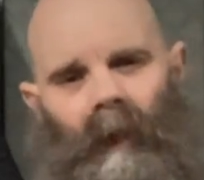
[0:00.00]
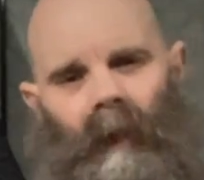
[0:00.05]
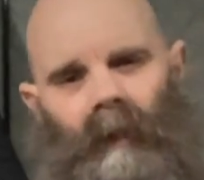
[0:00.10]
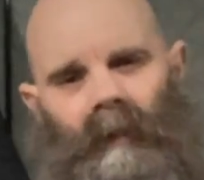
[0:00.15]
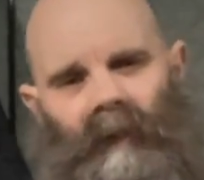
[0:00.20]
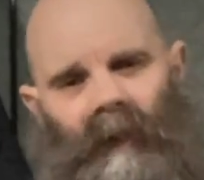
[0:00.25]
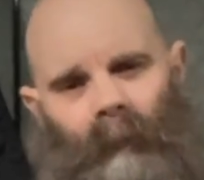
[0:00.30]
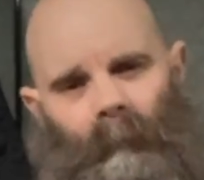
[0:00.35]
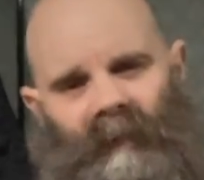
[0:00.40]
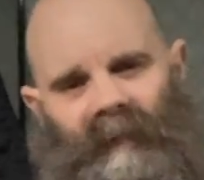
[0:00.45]

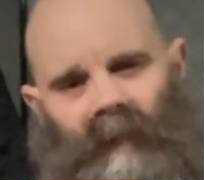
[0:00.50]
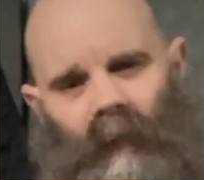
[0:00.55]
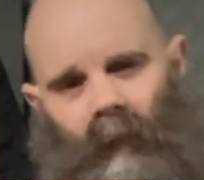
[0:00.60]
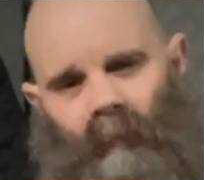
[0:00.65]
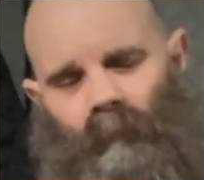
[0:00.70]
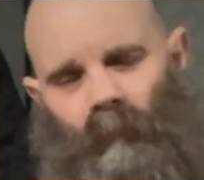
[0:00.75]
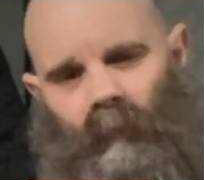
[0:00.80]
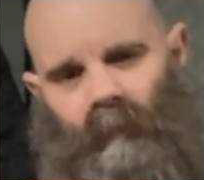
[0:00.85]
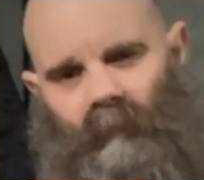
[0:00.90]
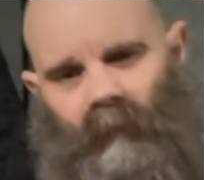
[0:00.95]
You got to be
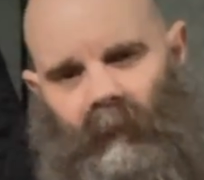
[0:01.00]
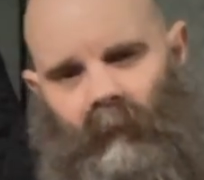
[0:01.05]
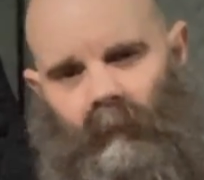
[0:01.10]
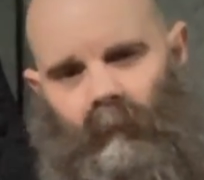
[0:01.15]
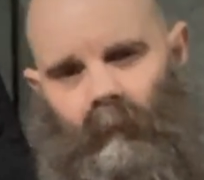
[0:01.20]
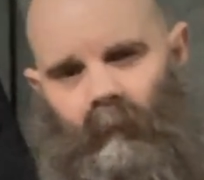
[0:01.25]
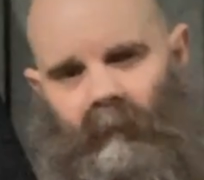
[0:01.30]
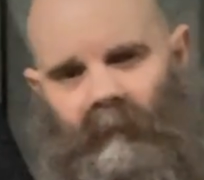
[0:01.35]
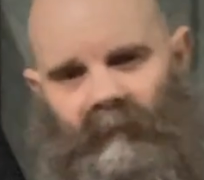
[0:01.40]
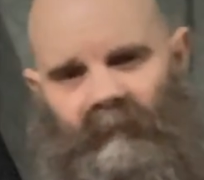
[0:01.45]
careful with
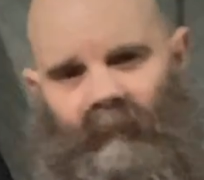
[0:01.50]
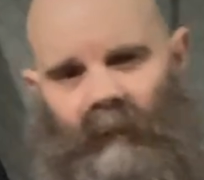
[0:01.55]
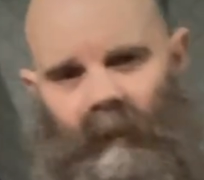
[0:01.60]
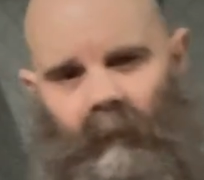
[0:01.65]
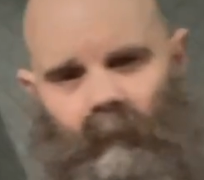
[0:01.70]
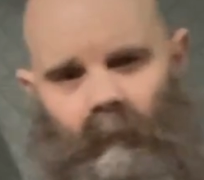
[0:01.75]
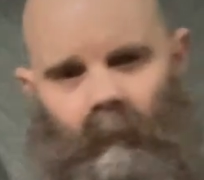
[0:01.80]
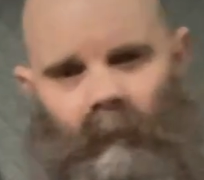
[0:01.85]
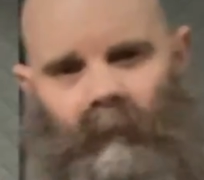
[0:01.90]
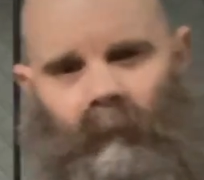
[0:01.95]
vinegar because
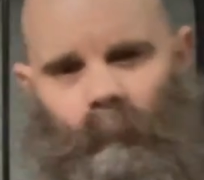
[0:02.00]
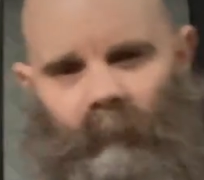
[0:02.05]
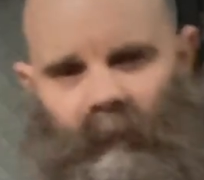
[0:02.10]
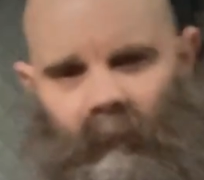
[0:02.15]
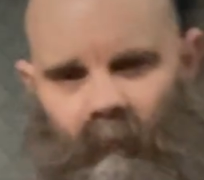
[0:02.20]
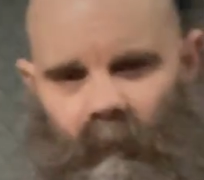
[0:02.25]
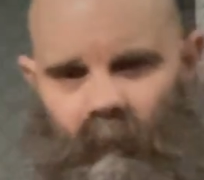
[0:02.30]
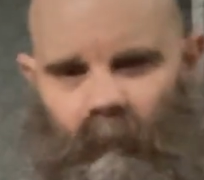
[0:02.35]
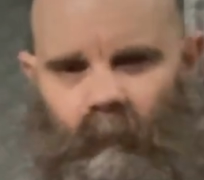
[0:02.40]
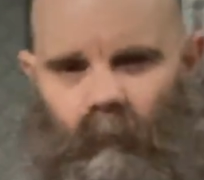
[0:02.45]
vinegar can be a
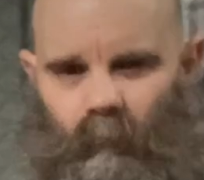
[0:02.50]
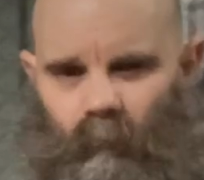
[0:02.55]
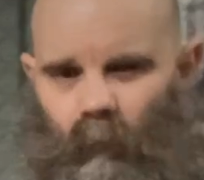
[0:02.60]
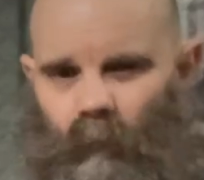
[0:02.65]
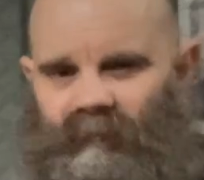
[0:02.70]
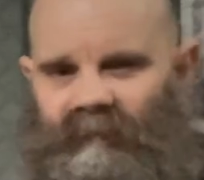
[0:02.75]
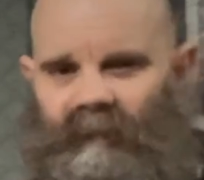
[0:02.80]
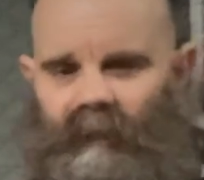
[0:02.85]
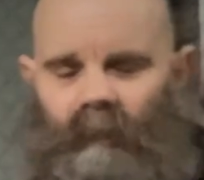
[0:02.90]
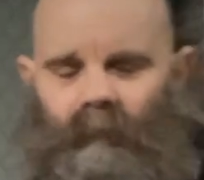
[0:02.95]
little
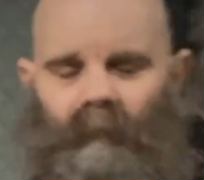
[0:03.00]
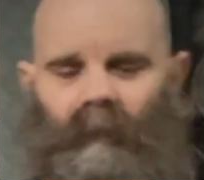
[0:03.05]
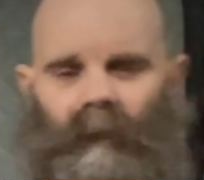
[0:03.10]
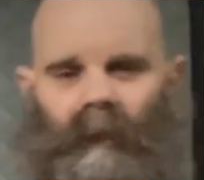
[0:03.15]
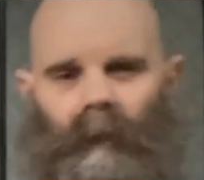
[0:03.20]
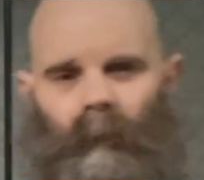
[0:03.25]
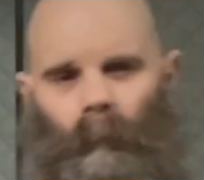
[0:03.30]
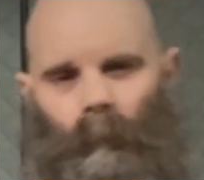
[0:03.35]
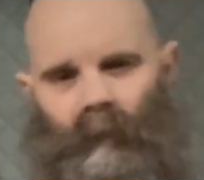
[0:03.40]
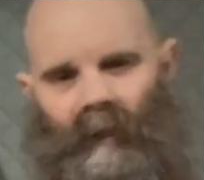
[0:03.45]
corrosive,
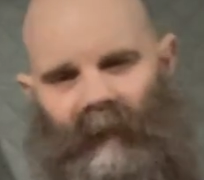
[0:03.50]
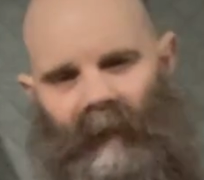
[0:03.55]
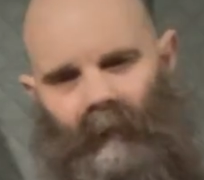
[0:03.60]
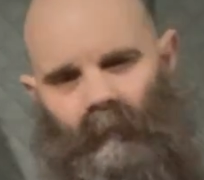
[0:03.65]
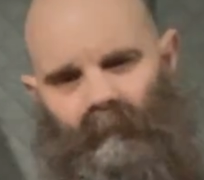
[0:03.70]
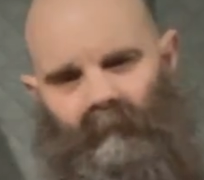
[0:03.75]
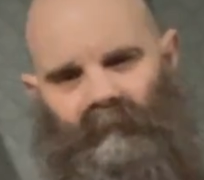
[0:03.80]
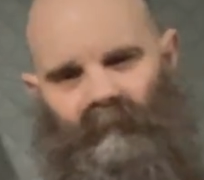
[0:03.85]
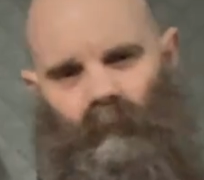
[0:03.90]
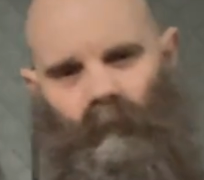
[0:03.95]
but I
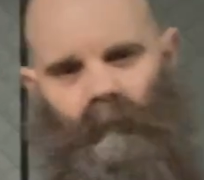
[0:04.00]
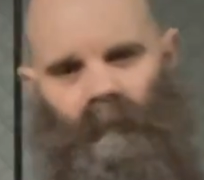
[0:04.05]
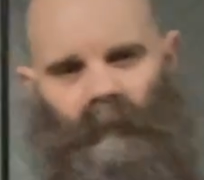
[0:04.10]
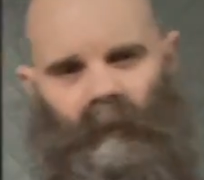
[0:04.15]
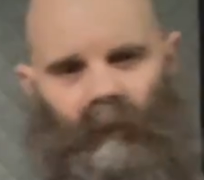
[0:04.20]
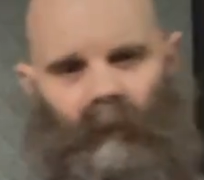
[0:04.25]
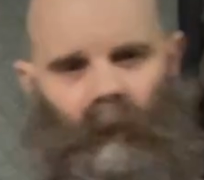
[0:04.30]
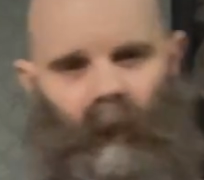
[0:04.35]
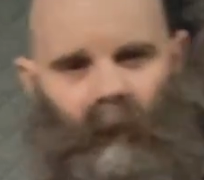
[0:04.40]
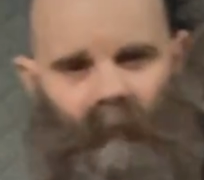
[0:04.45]
don't do it
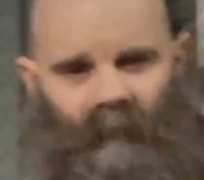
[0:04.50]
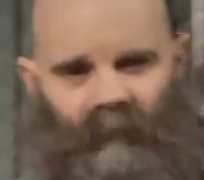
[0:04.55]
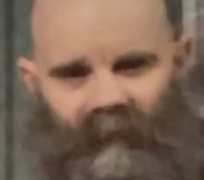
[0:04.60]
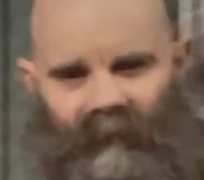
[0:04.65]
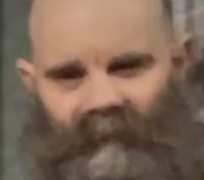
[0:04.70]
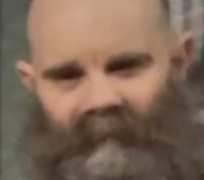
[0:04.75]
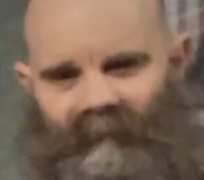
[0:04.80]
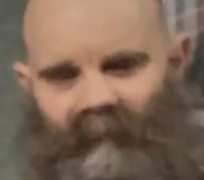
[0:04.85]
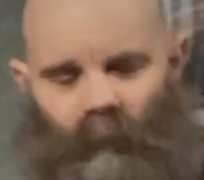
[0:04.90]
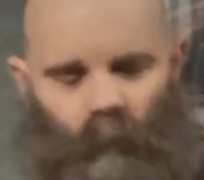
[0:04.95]
very often,
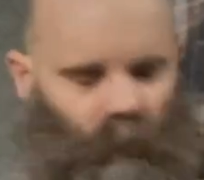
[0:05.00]
like I said,